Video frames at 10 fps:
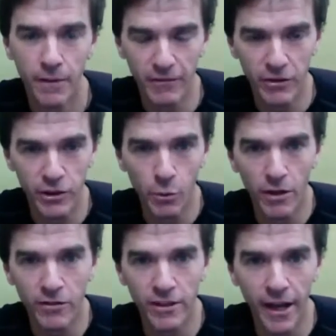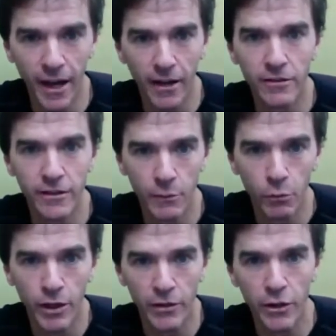If you still want to see the house, then
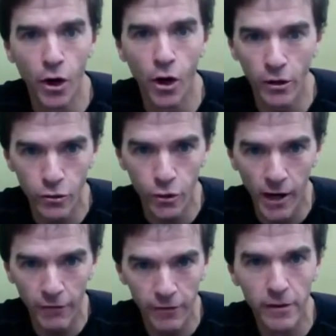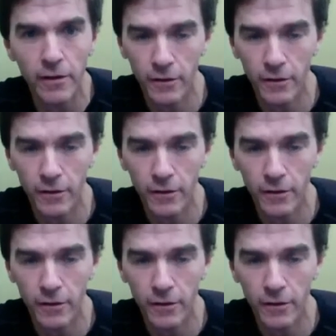we'll get in the car and drive,